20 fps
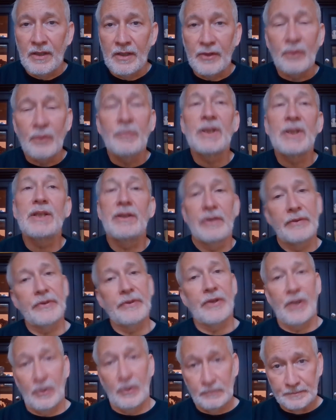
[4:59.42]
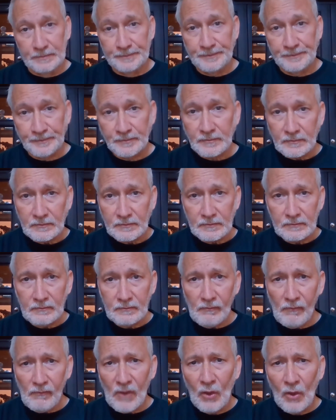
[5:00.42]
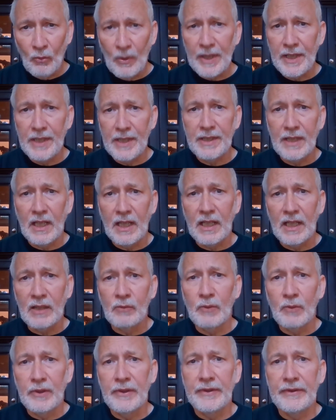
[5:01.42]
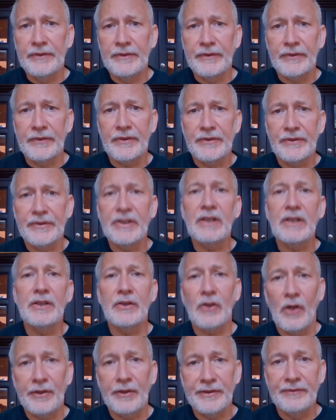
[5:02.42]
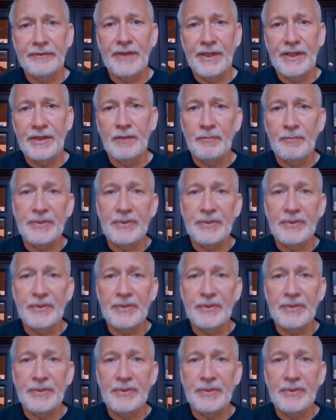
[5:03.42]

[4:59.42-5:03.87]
There are many years ago, when I was seeking to cultivate a